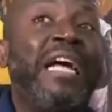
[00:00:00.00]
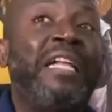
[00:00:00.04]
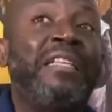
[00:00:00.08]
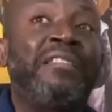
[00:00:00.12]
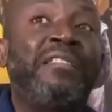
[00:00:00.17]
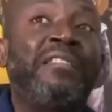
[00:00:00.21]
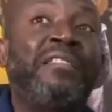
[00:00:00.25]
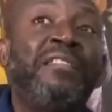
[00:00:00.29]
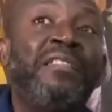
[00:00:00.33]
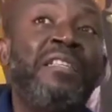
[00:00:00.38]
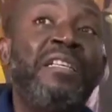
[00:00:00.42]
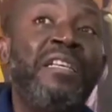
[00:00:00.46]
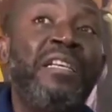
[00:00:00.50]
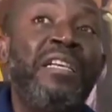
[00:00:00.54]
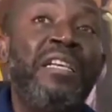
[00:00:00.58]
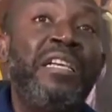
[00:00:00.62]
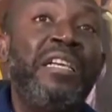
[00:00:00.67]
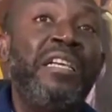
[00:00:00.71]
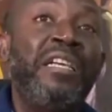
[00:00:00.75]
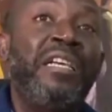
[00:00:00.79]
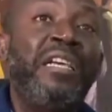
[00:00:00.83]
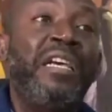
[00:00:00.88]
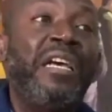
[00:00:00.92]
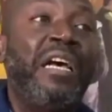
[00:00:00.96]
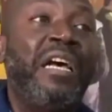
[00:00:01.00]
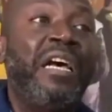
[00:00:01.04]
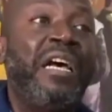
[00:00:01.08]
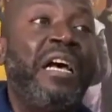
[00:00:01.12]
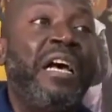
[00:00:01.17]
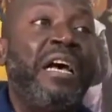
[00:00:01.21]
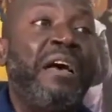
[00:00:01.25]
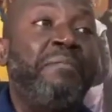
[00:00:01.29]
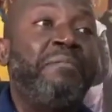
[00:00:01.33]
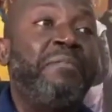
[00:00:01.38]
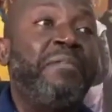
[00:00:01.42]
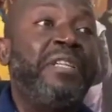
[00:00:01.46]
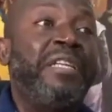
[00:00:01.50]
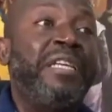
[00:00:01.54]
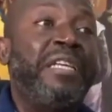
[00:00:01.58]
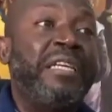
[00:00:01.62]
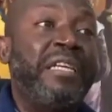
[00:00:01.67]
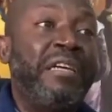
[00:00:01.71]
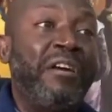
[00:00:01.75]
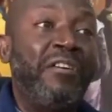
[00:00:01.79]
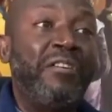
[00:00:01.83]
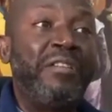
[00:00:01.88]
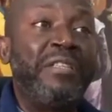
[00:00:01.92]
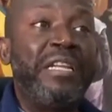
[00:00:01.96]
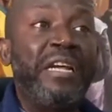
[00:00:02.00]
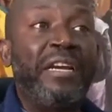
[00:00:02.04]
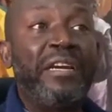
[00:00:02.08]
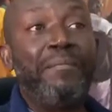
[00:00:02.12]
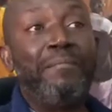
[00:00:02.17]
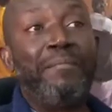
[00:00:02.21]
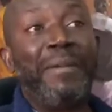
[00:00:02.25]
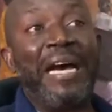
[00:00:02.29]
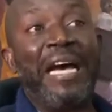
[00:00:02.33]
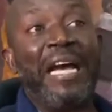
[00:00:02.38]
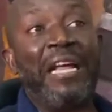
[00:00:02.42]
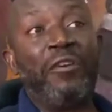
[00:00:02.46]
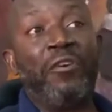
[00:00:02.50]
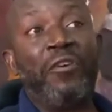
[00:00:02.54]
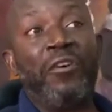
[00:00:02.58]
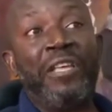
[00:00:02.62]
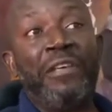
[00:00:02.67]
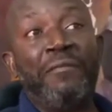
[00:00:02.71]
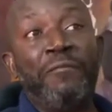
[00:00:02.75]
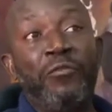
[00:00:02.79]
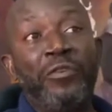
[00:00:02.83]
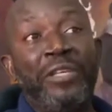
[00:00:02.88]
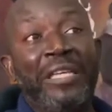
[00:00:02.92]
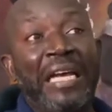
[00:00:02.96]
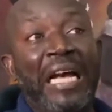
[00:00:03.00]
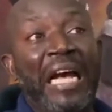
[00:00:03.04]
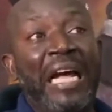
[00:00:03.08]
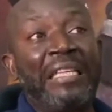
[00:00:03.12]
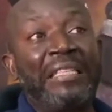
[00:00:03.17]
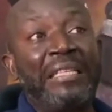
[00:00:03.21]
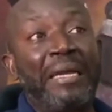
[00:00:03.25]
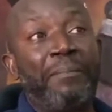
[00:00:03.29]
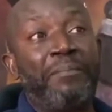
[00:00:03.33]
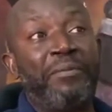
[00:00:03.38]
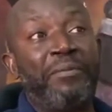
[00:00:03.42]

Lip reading: that the ordinary man or even the art